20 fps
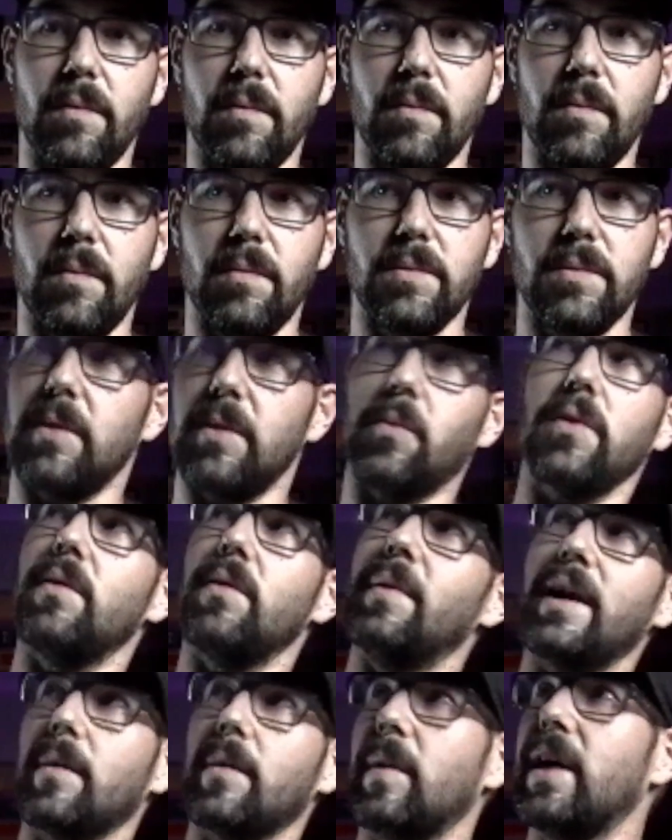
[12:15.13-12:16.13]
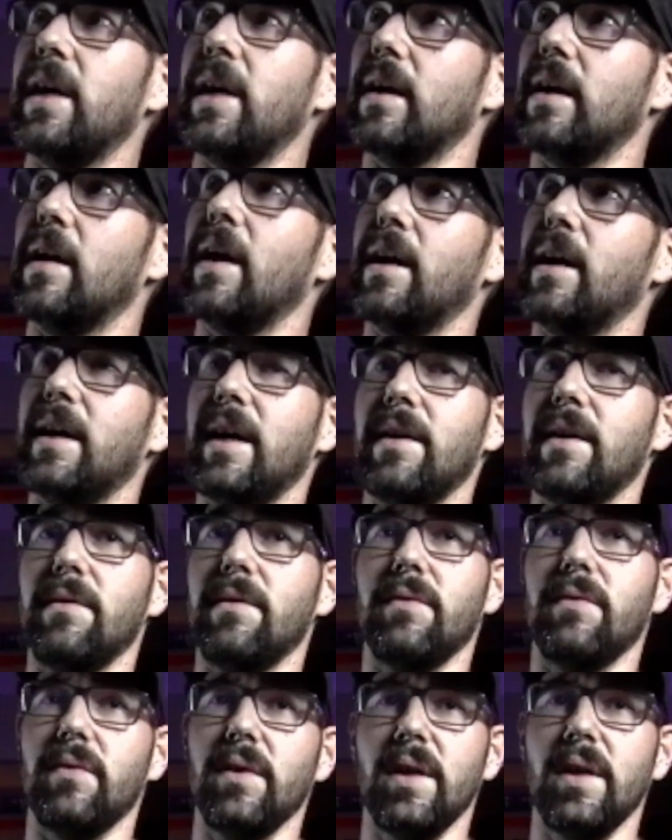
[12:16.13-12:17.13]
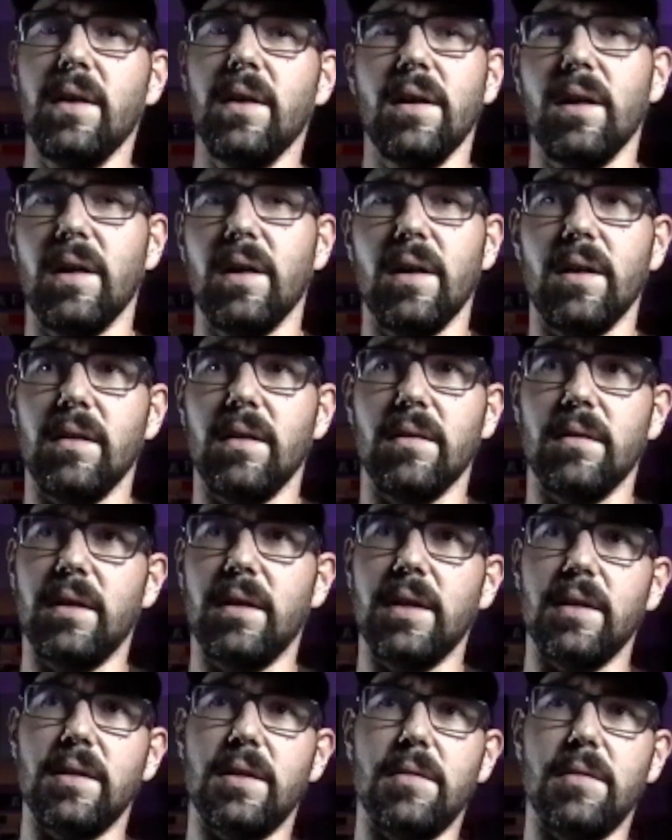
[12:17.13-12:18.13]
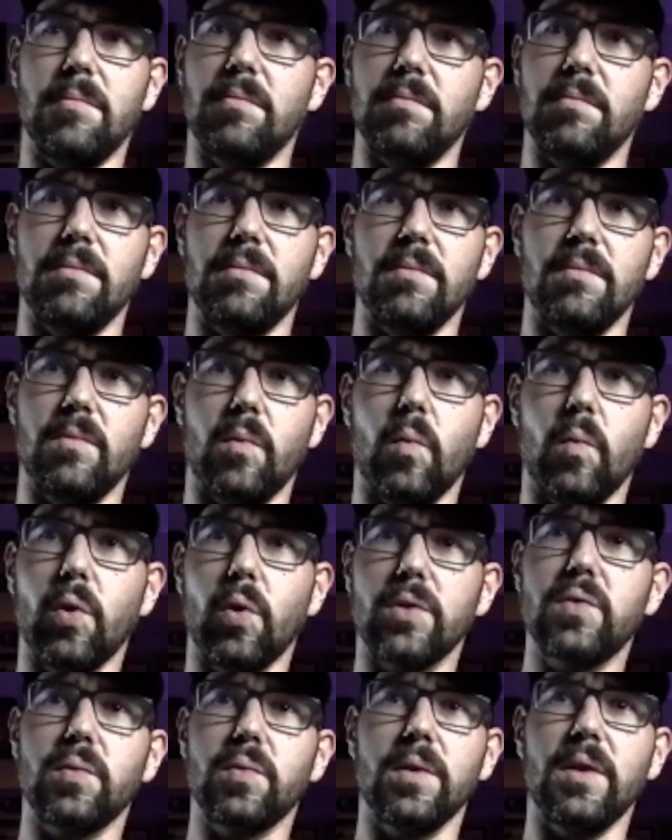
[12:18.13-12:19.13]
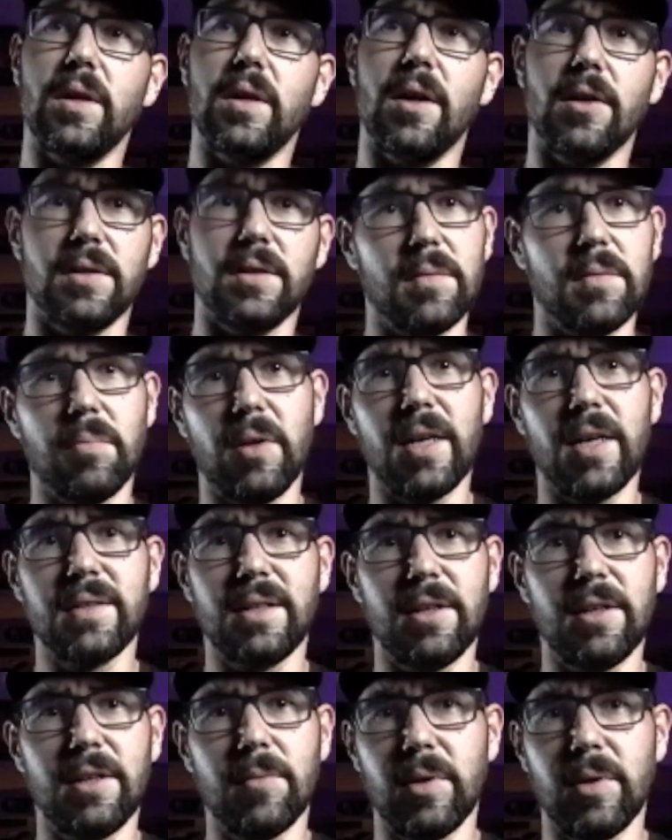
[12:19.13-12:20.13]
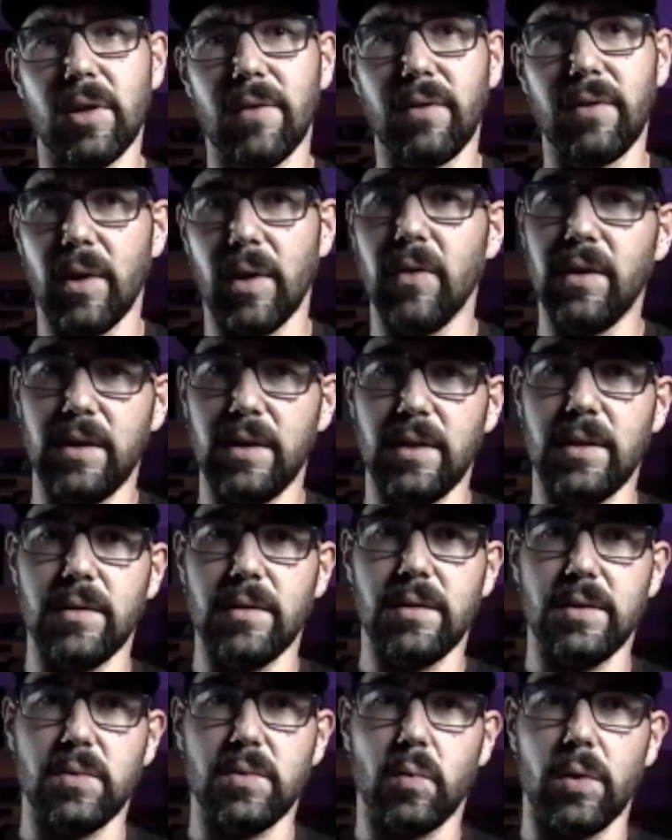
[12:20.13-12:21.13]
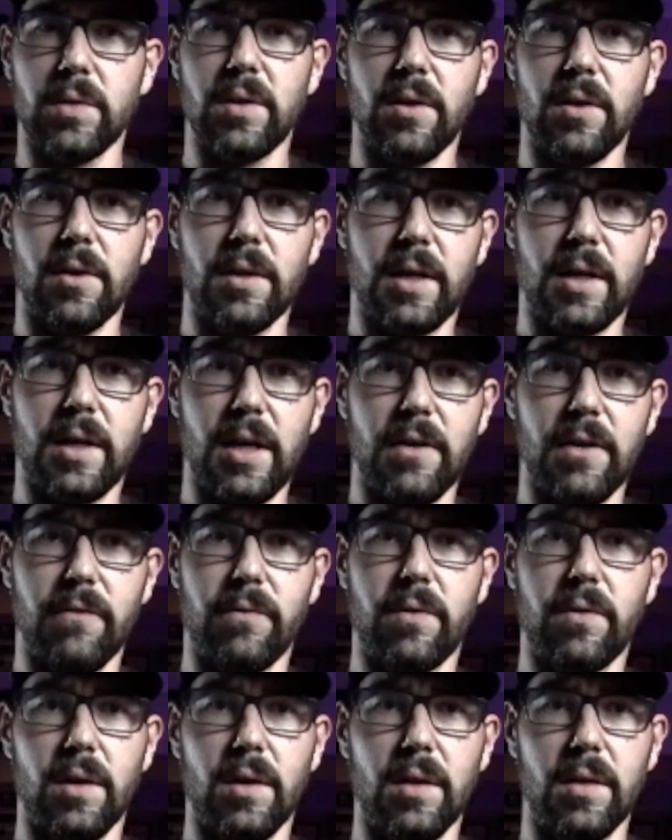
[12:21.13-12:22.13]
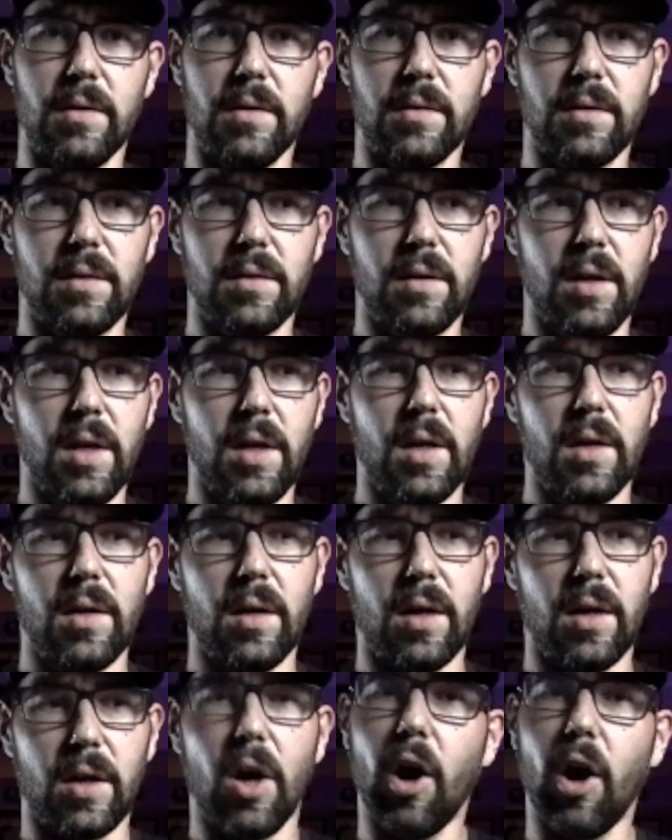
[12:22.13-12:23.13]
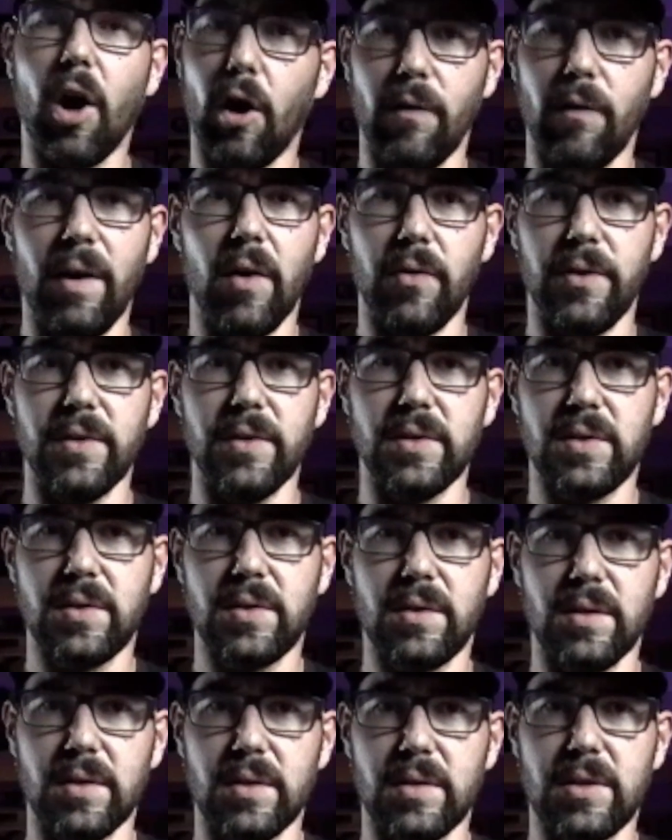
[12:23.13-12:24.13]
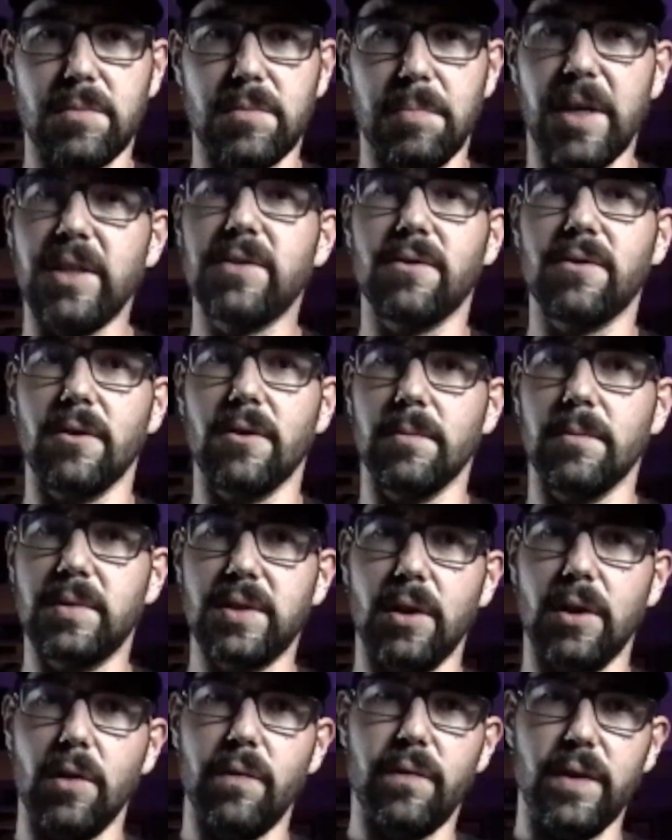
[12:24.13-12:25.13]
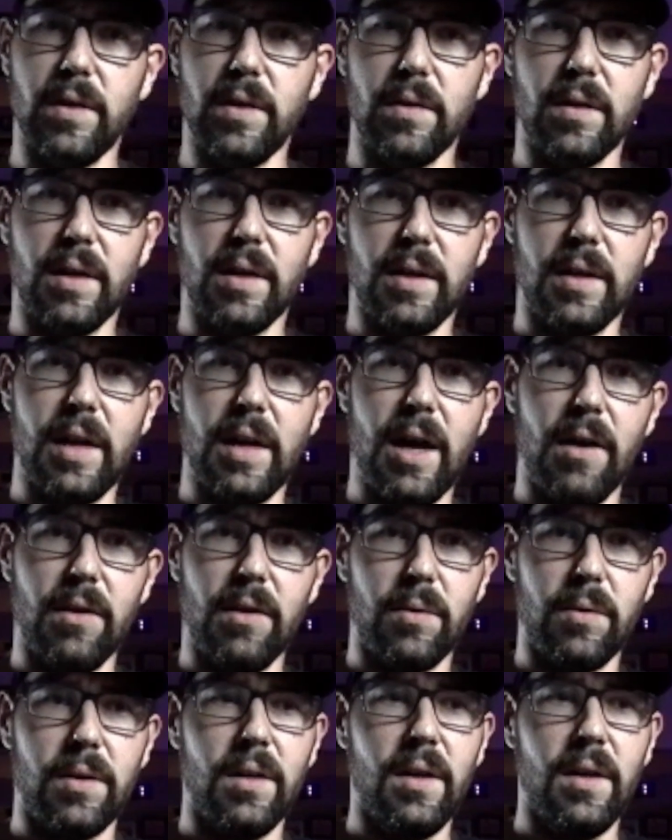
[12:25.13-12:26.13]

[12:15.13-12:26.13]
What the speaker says: somewhere in the back of my head, I have that he worked really hard to get Black Dynamite off the ground, that he's worked hard to kind of carve out this space for himself in Hollywood.